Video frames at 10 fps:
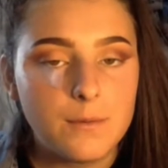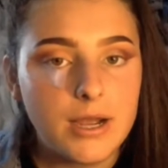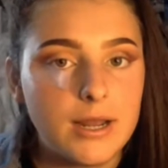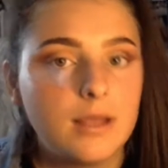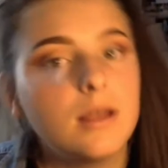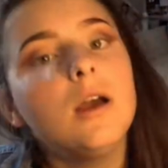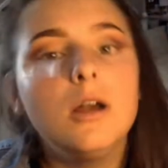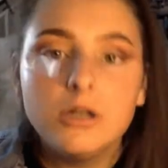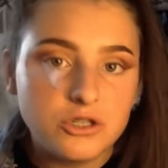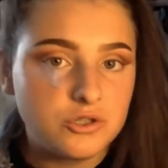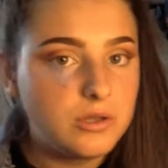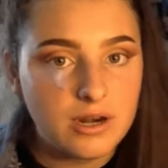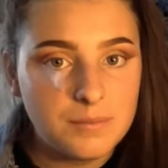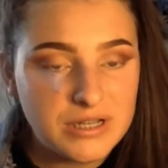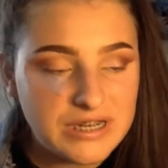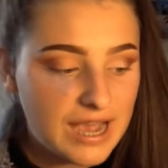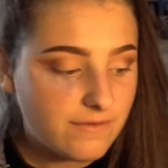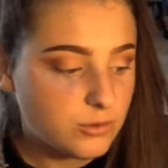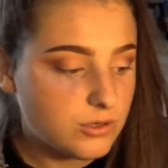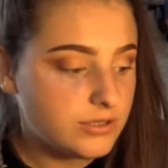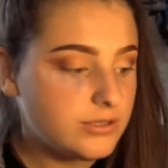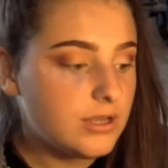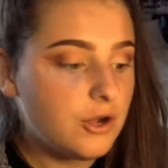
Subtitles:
We're going to just do a lot of blending afterwards.